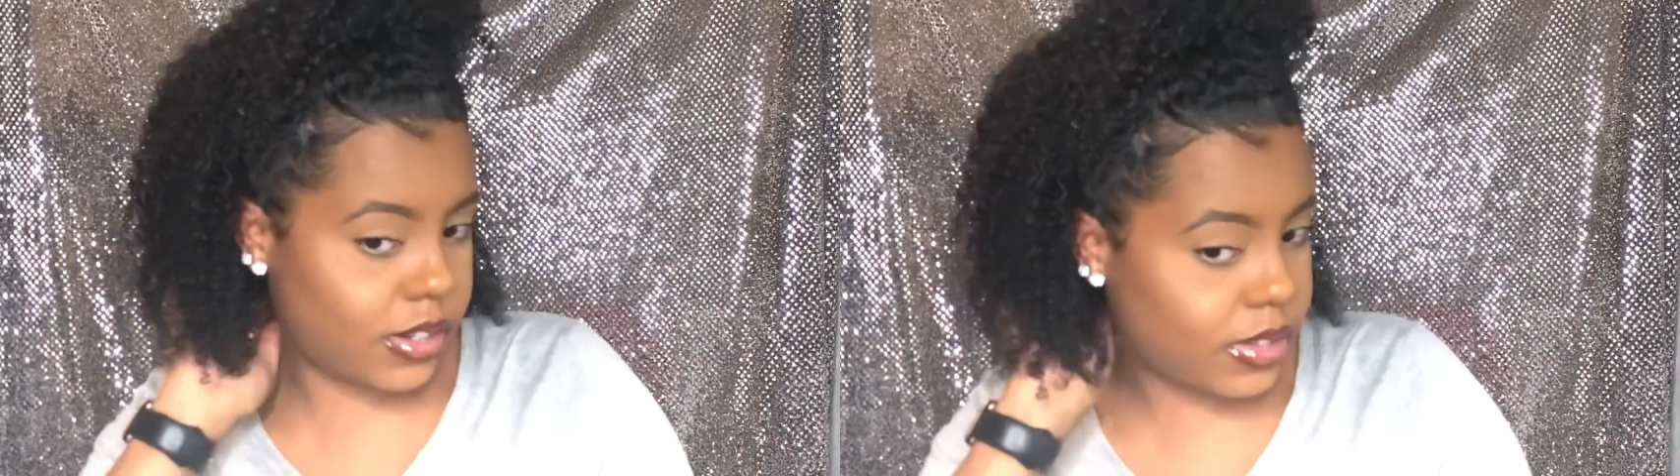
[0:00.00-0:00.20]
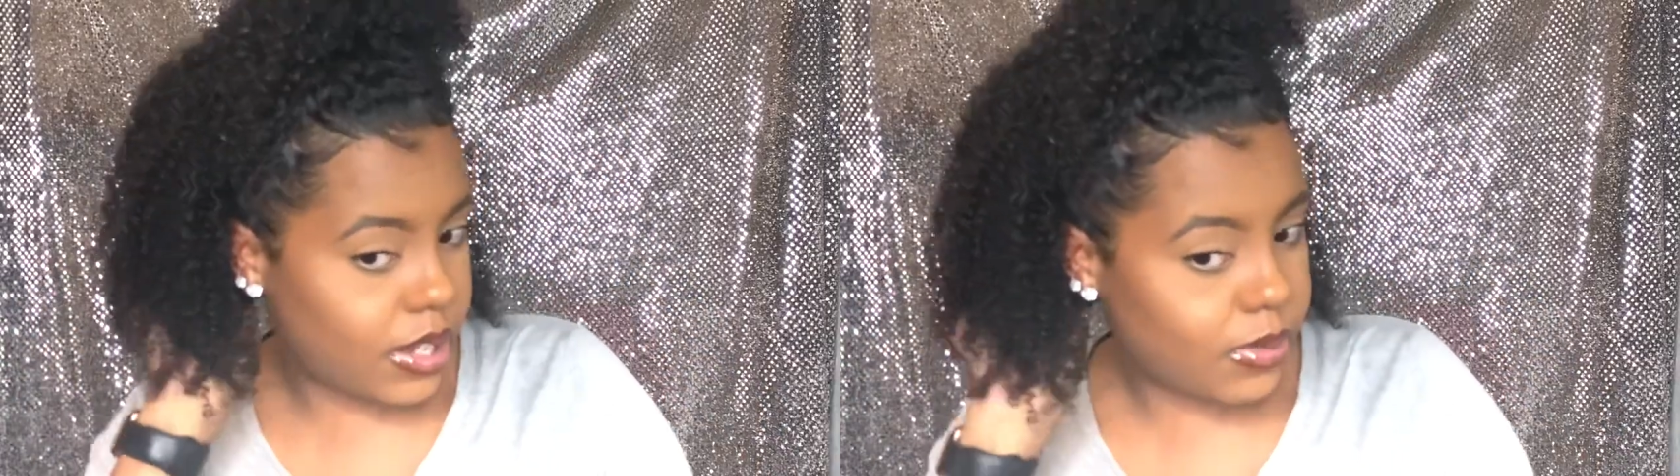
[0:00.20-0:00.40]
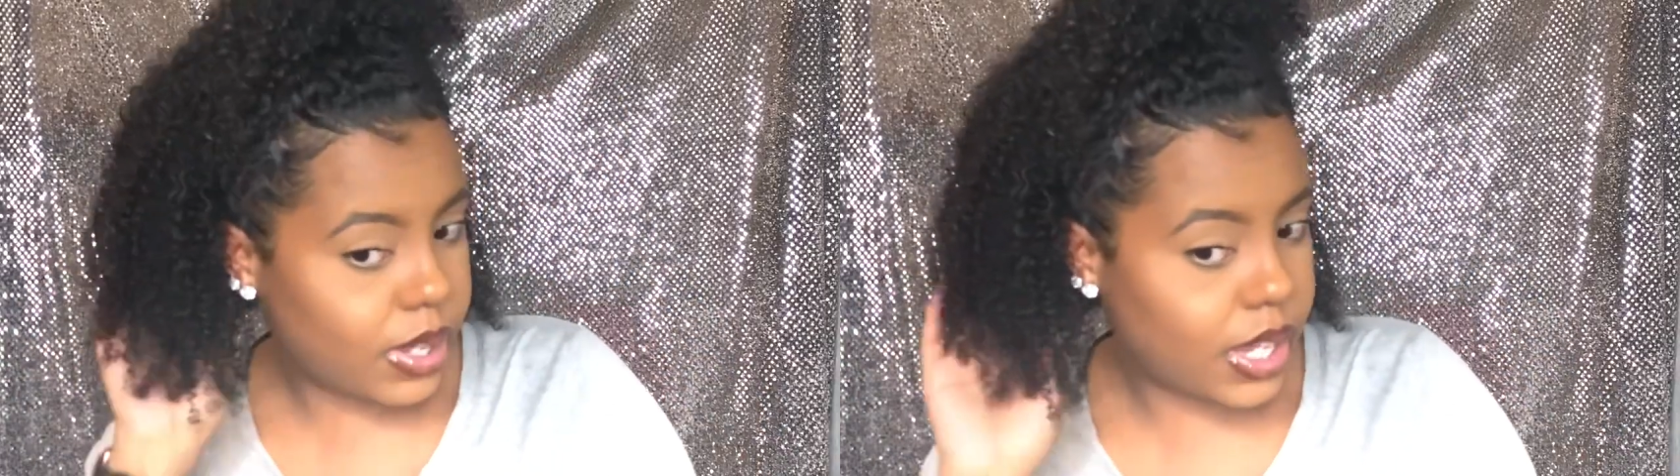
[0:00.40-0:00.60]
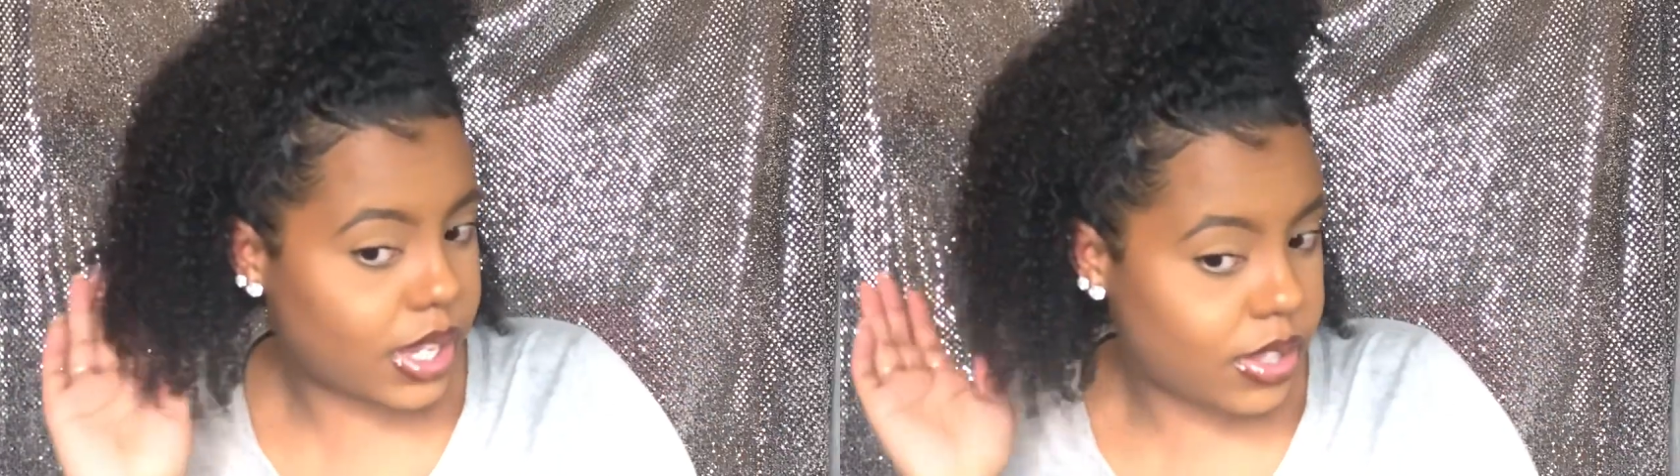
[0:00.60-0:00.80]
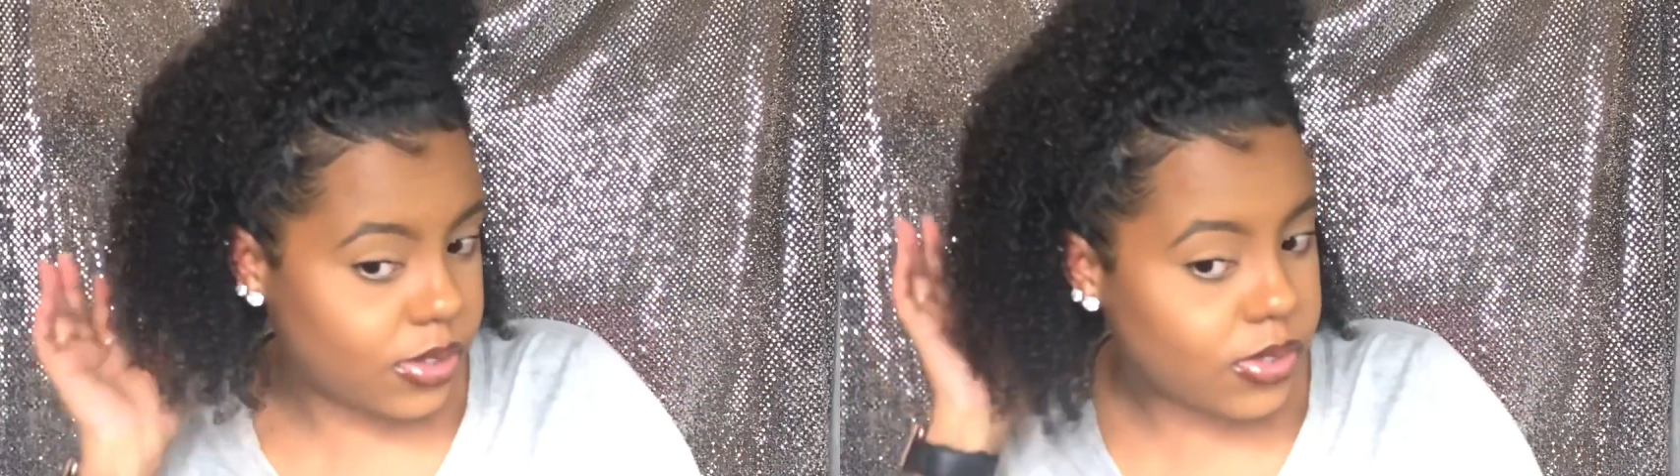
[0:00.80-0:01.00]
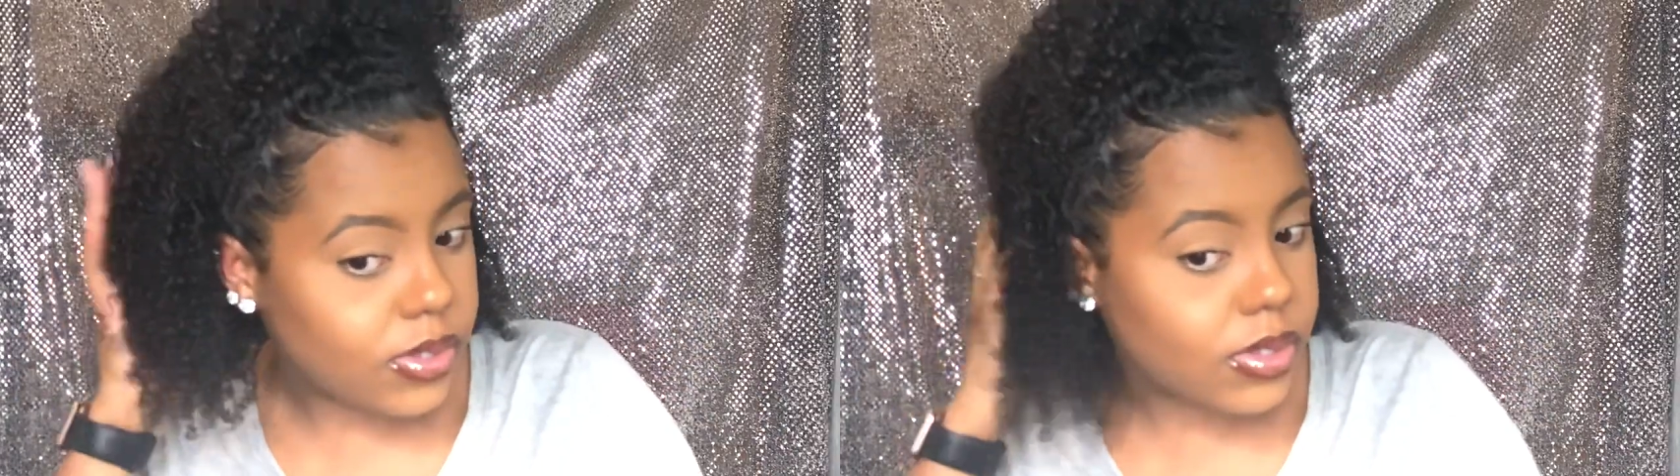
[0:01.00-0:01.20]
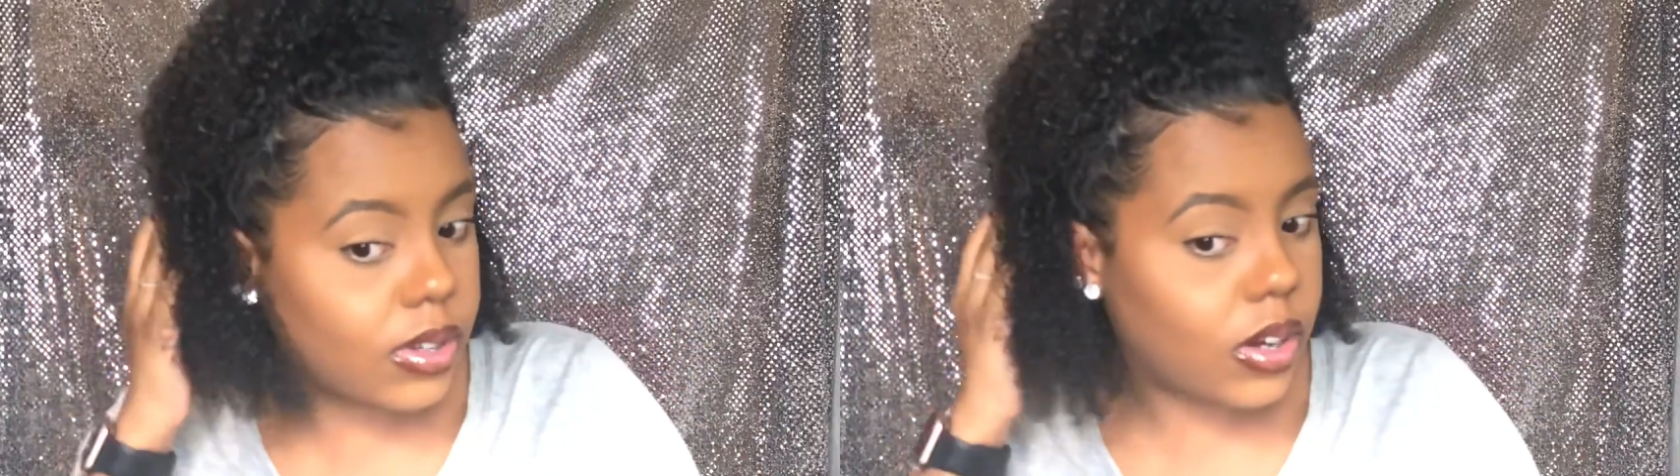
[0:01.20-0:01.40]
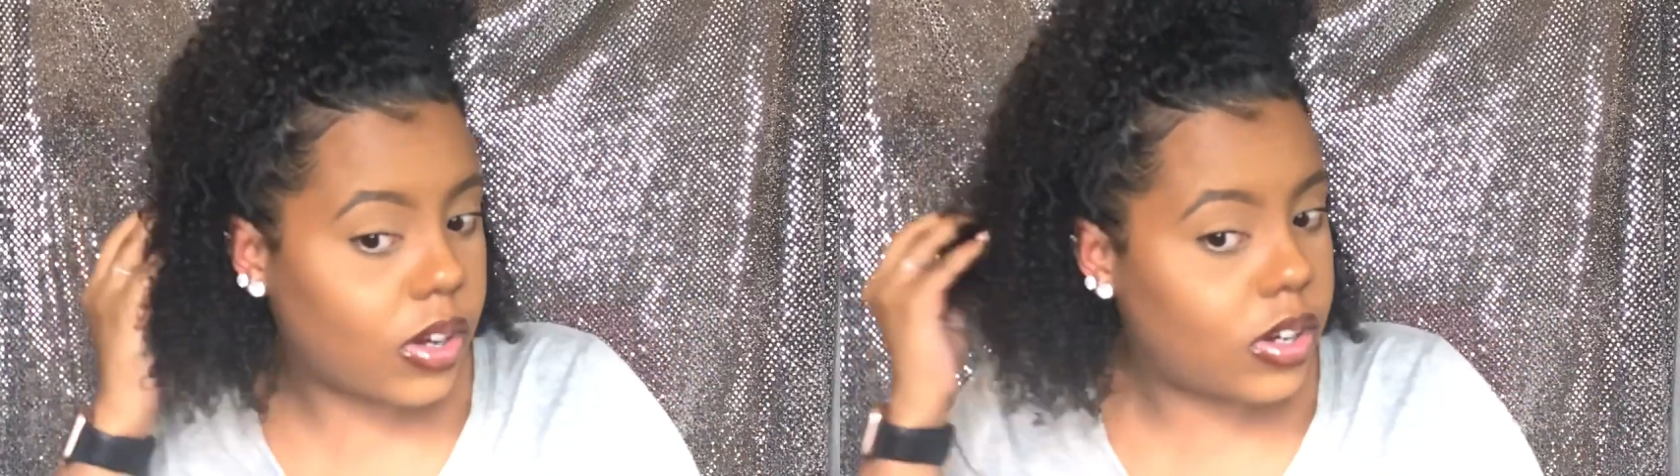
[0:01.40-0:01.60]
that way I can use
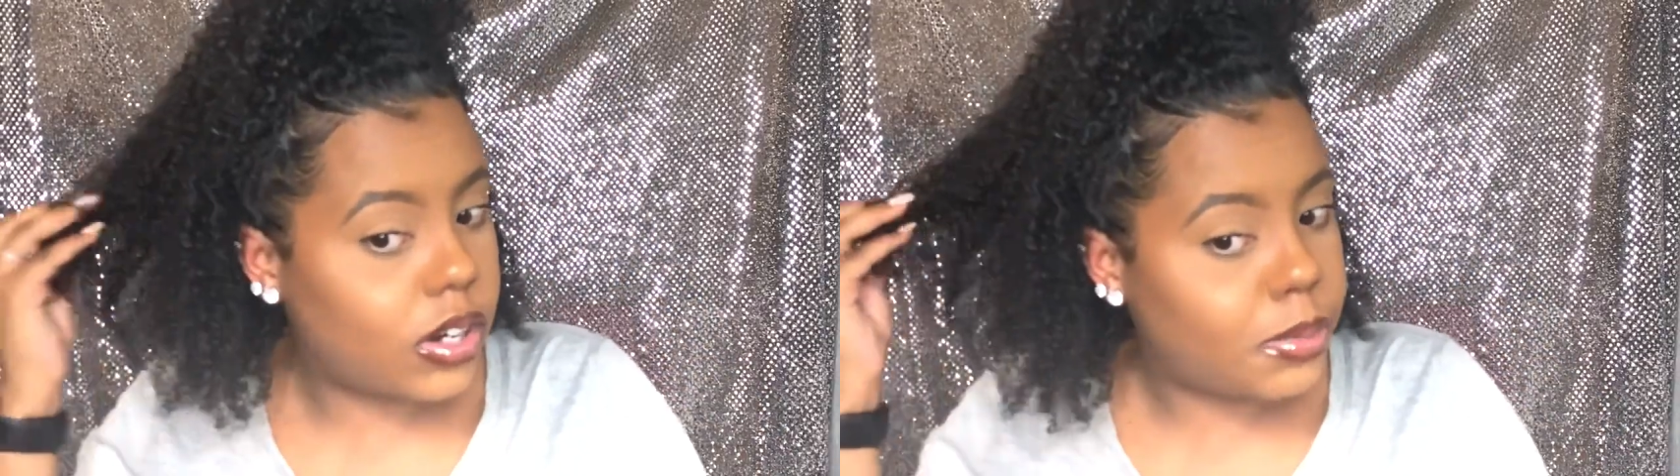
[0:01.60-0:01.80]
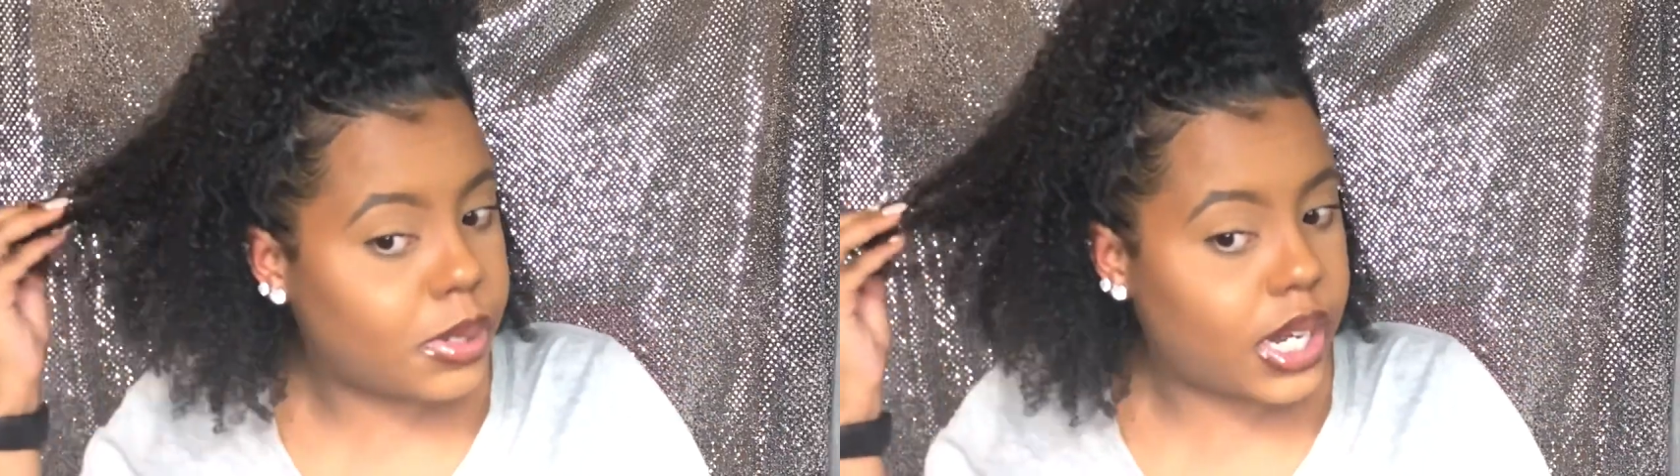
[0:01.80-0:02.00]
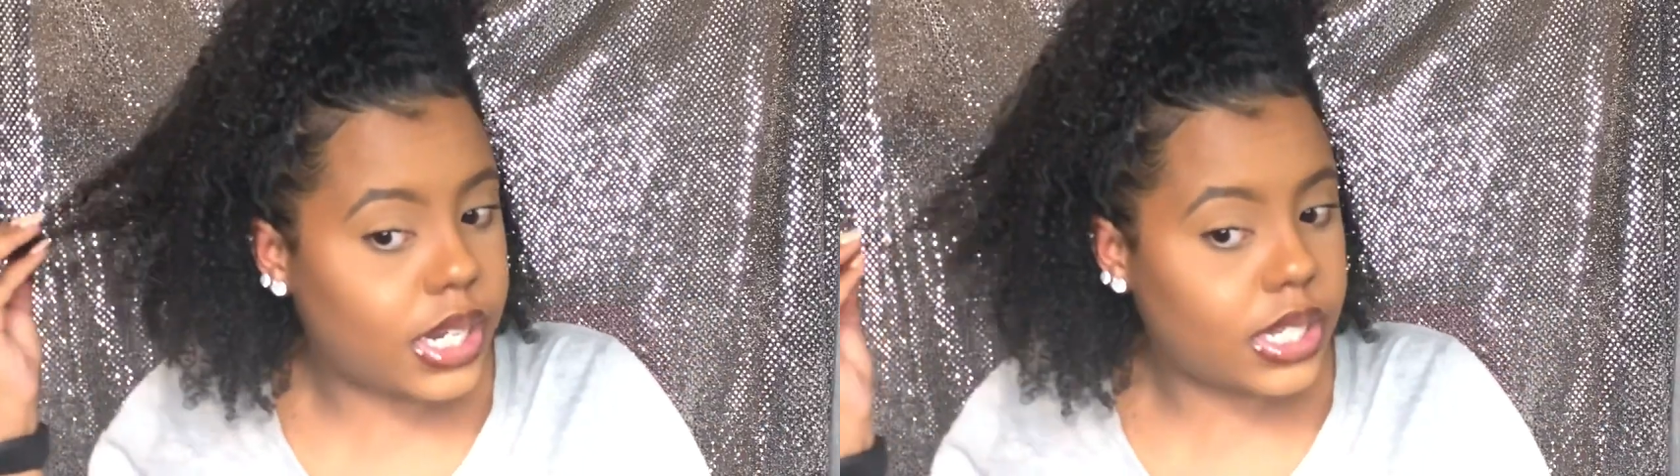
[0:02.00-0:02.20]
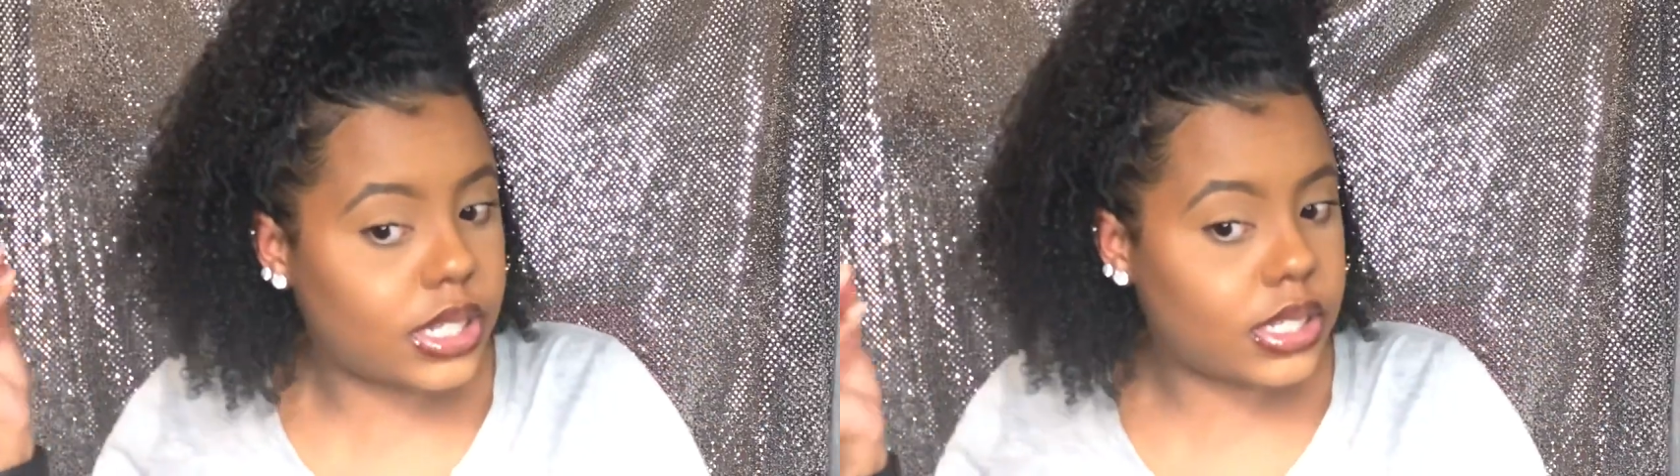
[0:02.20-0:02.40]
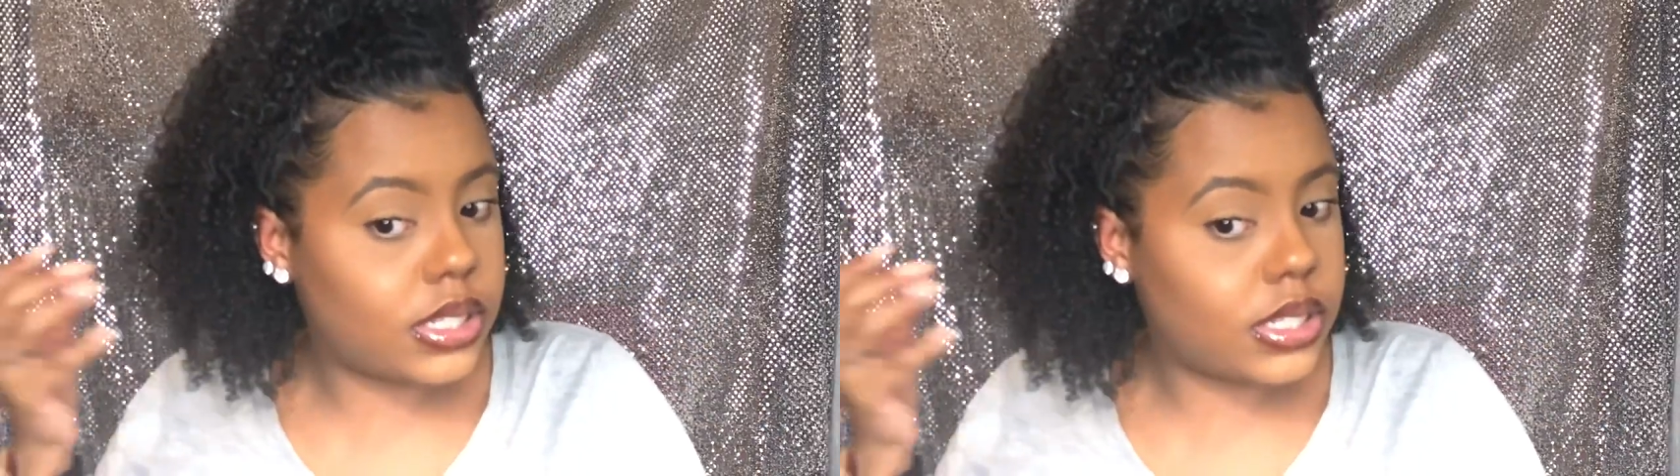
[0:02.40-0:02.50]
all her products.